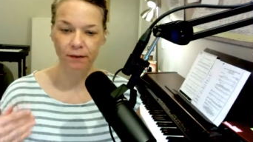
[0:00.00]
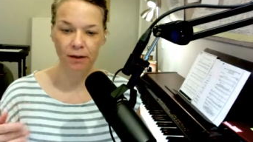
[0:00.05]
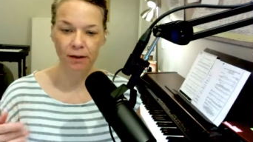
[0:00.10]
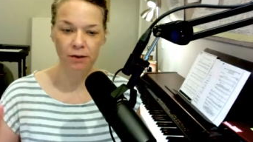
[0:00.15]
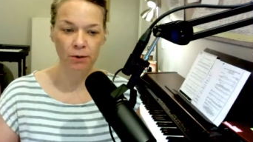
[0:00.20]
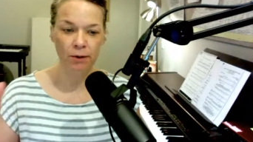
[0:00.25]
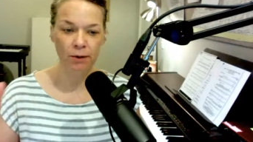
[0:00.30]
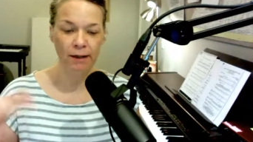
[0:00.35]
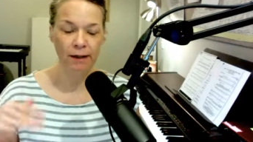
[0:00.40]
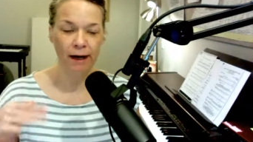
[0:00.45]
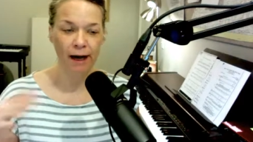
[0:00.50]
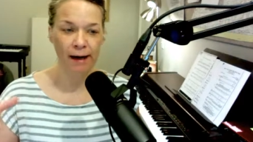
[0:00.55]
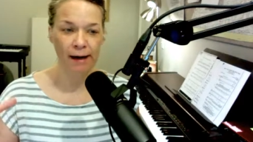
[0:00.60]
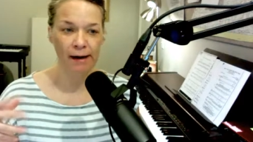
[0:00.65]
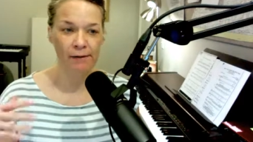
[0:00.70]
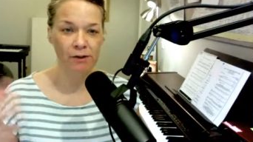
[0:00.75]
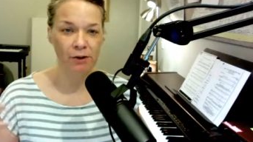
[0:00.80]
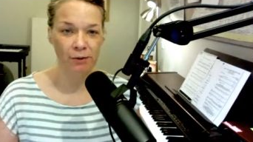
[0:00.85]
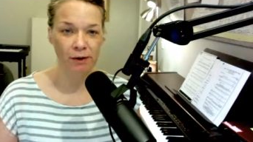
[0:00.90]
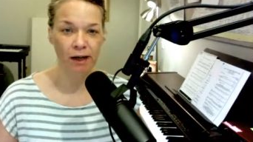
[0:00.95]
So I
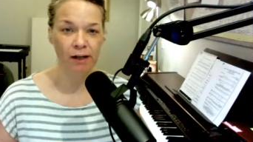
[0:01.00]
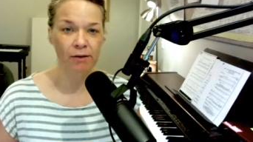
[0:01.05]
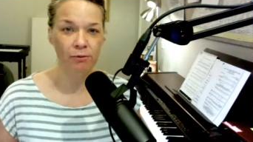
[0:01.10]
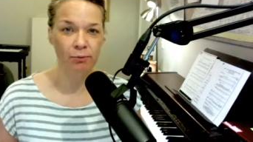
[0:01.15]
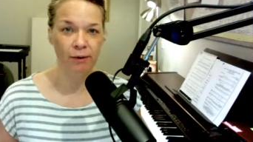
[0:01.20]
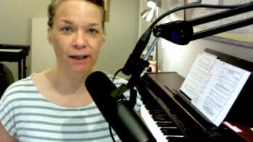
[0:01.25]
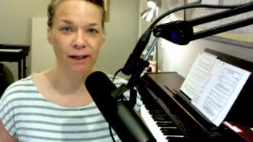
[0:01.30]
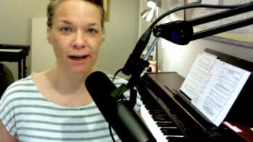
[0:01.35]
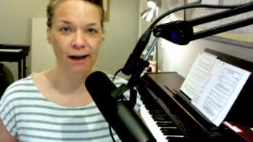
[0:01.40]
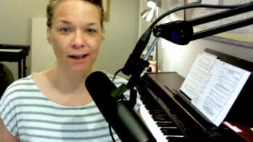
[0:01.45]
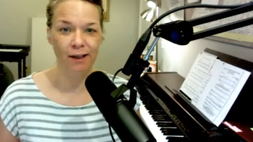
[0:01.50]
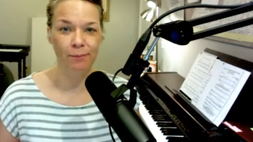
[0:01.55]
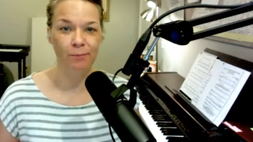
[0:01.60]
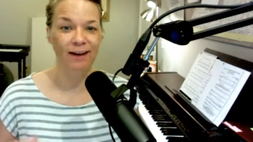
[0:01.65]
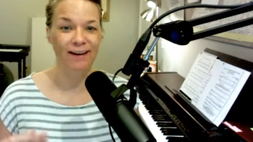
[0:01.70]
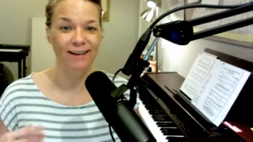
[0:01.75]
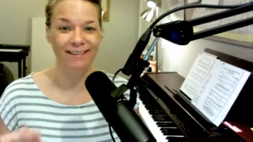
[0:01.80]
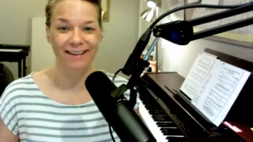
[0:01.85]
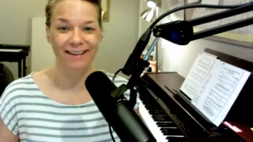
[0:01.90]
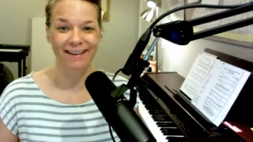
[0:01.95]
have to kind of
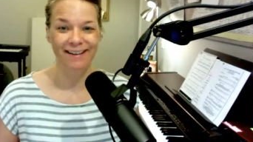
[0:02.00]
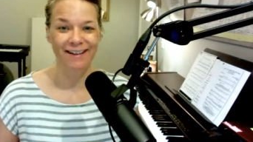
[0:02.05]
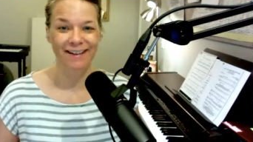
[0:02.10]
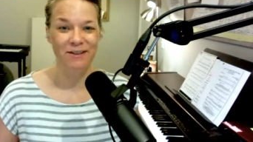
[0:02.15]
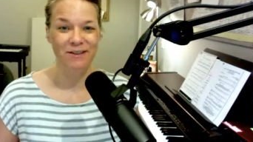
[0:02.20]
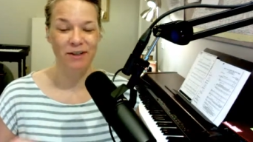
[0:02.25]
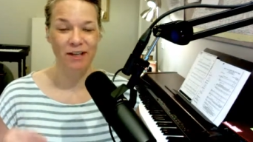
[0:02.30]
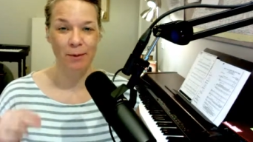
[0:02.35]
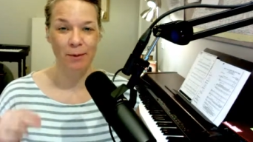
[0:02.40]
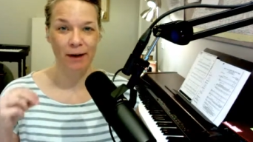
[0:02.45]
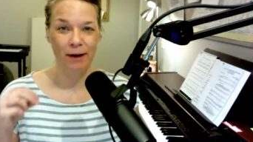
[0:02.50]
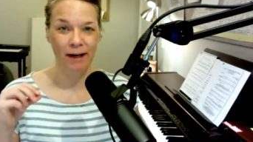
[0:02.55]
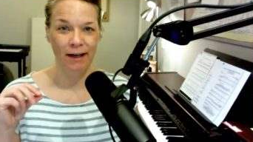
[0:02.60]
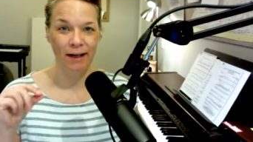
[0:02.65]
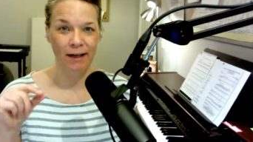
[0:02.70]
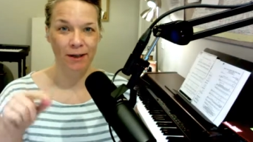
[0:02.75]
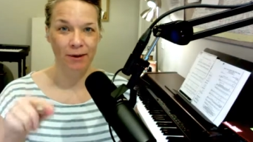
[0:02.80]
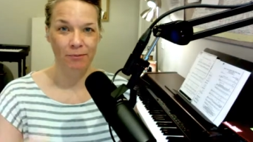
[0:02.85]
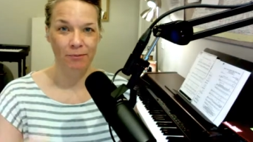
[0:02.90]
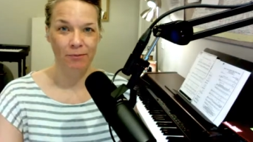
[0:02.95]
recalibrate so that way I
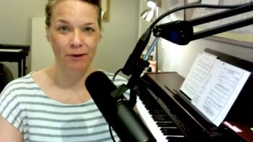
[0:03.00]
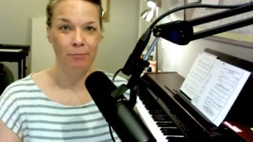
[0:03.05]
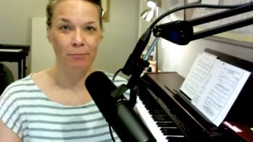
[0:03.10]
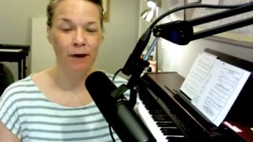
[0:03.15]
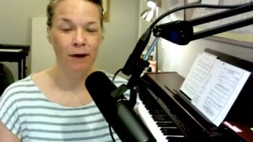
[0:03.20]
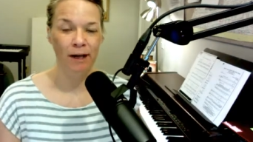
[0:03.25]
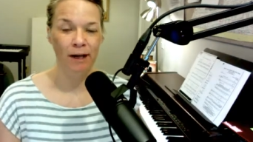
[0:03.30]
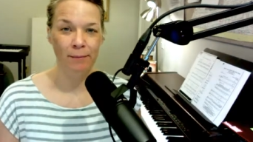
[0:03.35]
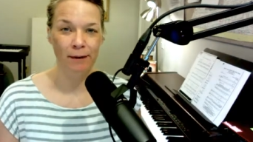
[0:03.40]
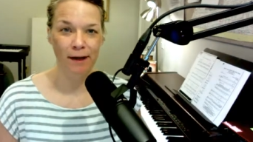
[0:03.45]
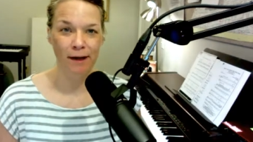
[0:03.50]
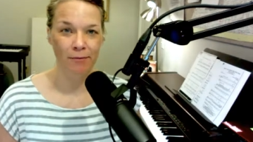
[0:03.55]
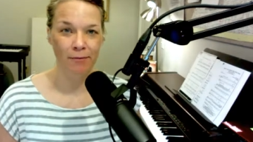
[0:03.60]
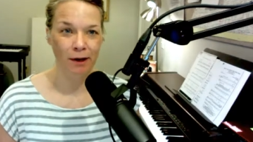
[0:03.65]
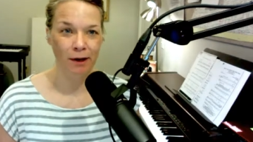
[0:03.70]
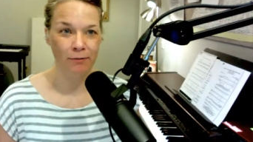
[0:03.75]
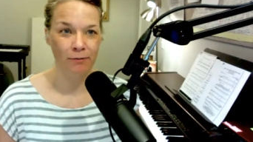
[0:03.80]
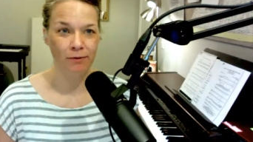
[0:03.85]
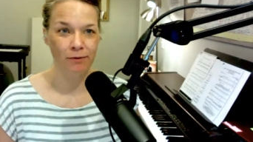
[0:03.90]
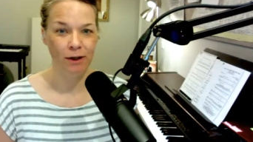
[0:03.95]
get a right amount of
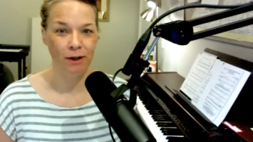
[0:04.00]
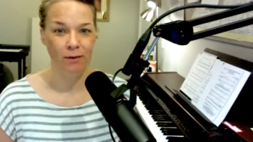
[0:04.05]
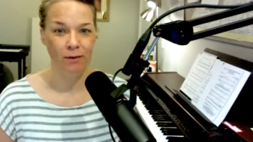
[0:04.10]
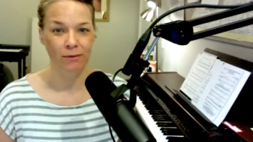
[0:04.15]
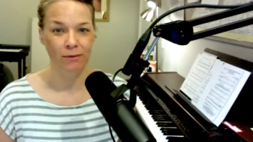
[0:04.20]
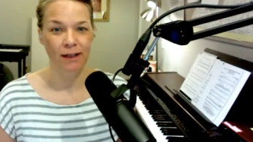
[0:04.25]
airflow.